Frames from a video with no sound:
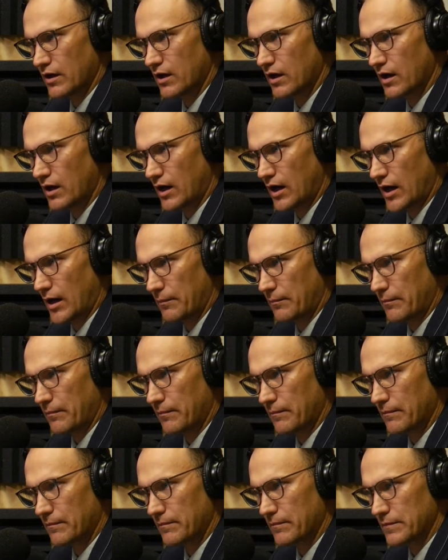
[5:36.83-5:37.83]

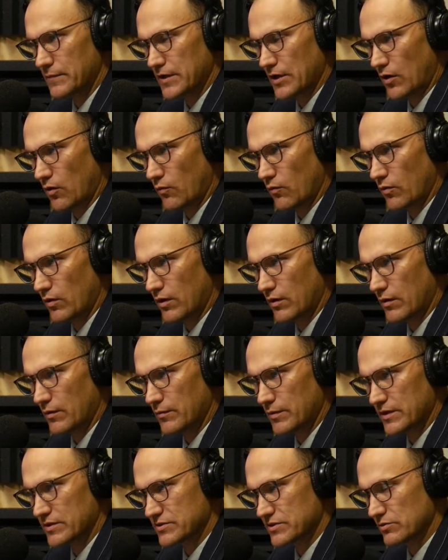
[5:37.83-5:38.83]

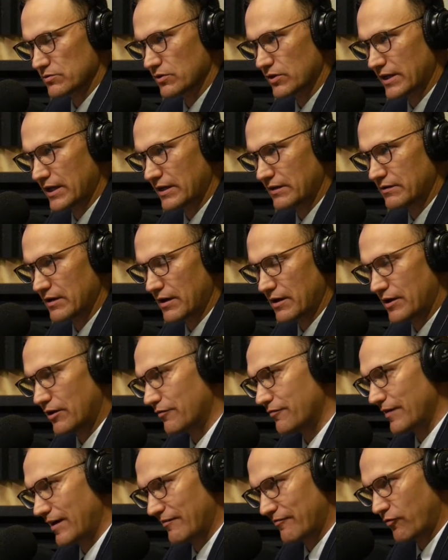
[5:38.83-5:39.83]
Because you look at
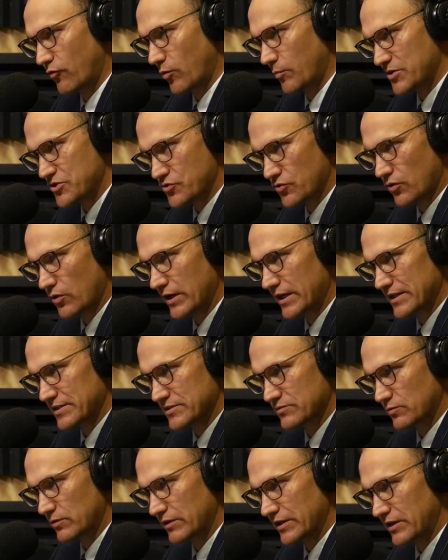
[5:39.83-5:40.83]
5-4 majority,
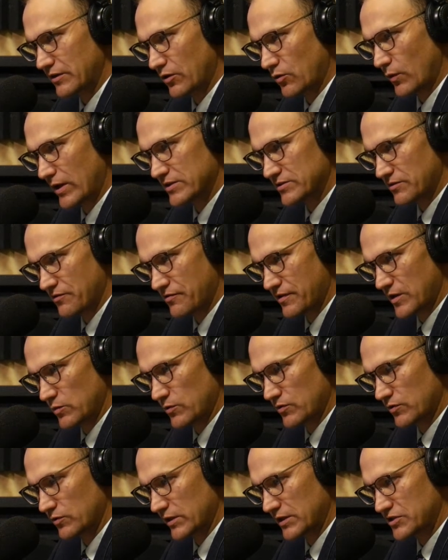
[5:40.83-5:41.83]
it's really you're razor thin
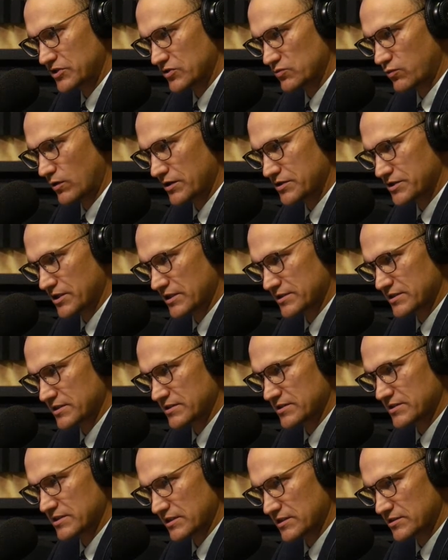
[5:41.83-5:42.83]
with only just one
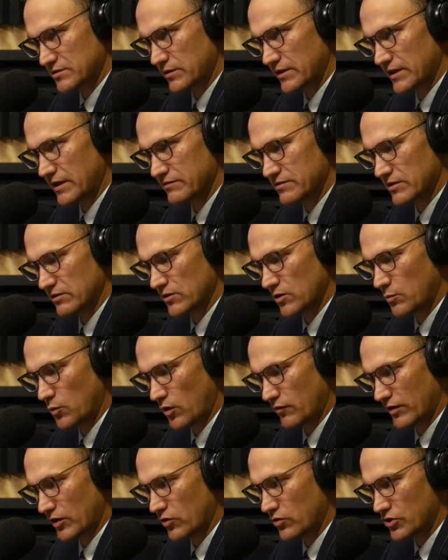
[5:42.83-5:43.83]
justice. 6-3 gives you a little
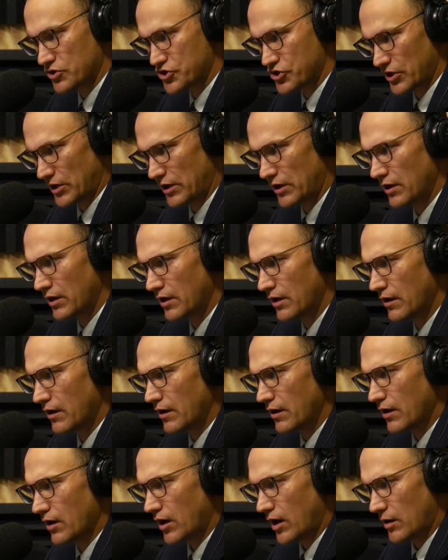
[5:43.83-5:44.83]
more of a cushion.
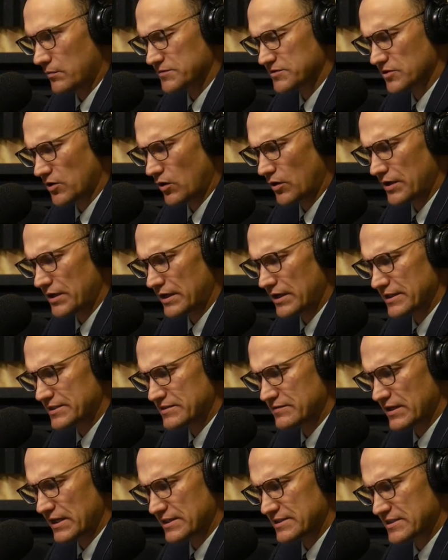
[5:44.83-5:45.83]
So
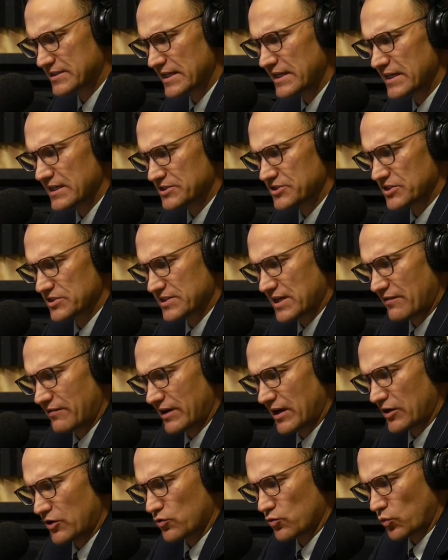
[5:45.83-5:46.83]
it's seen as just
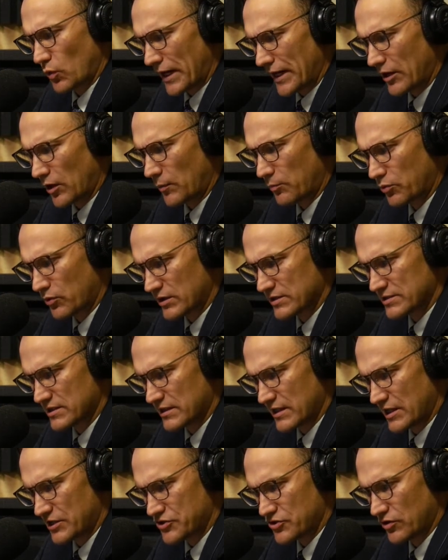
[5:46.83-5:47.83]
having a greater
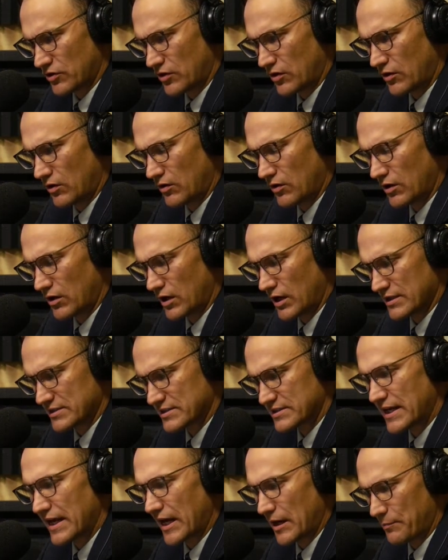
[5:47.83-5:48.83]
presidential
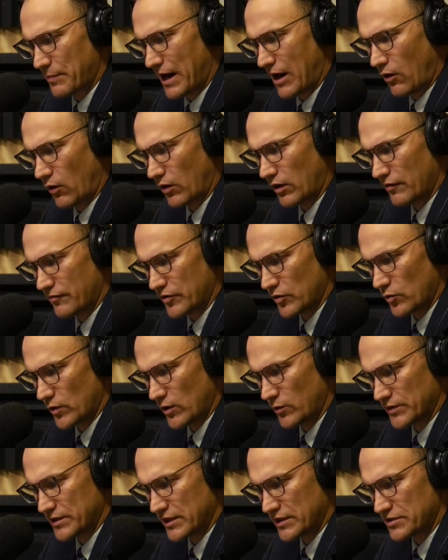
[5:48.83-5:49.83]
staying power, if you
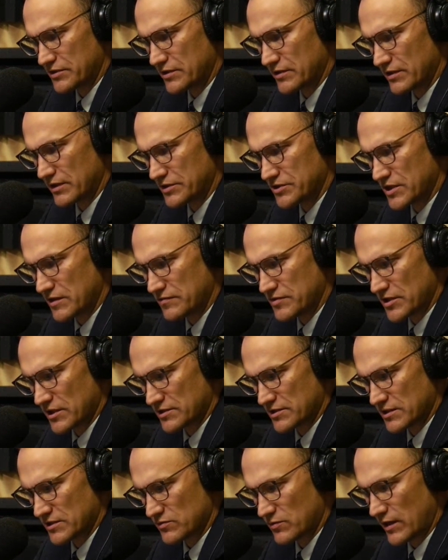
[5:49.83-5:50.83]
will, with the Chief
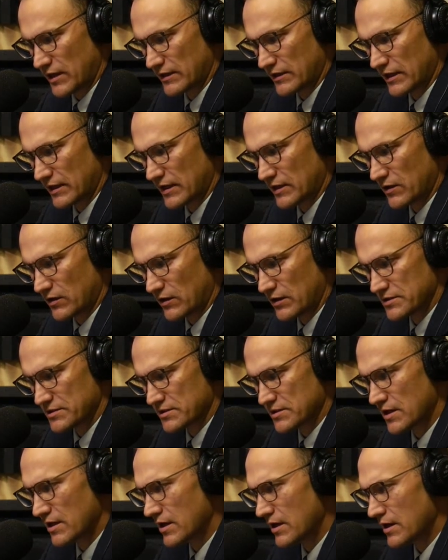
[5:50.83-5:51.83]
Justice writing that concurrence.